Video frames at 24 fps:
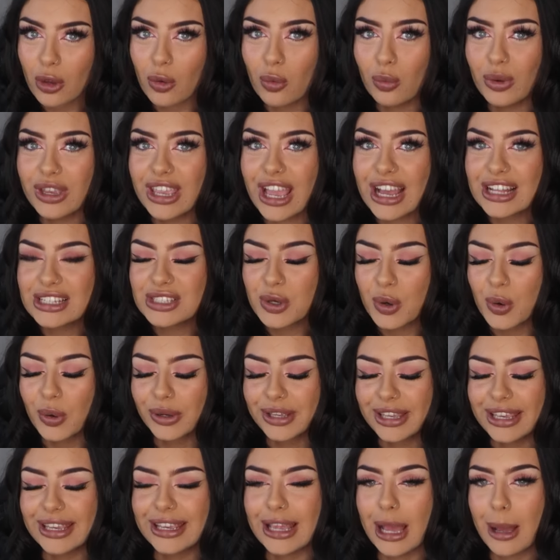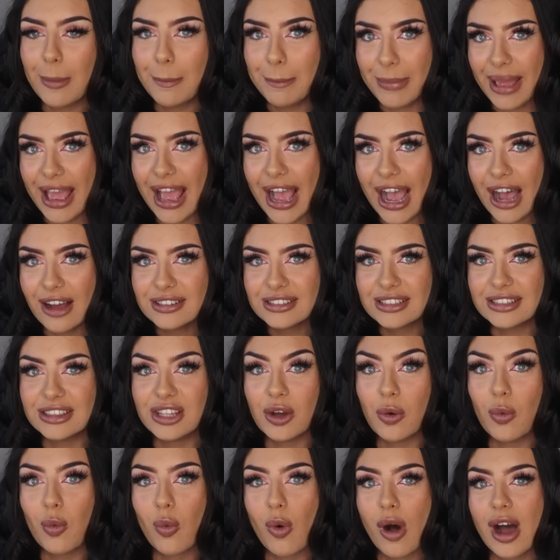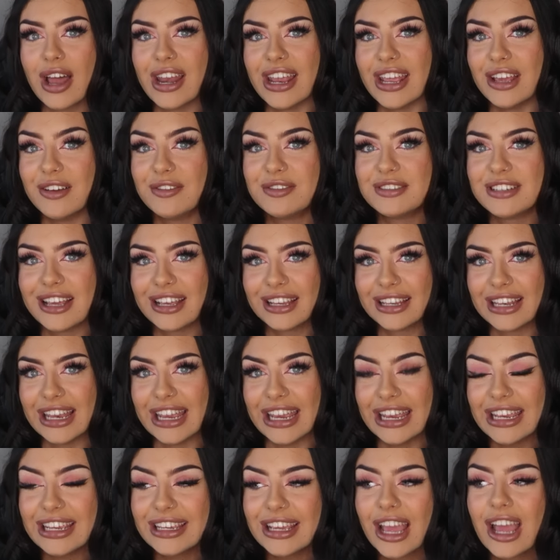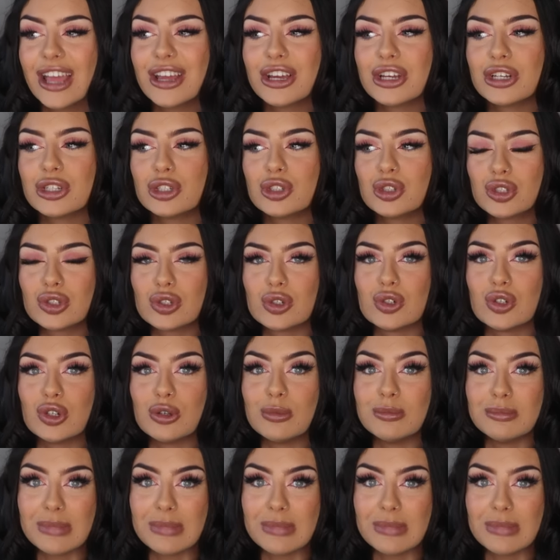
we are talking about the what if technique to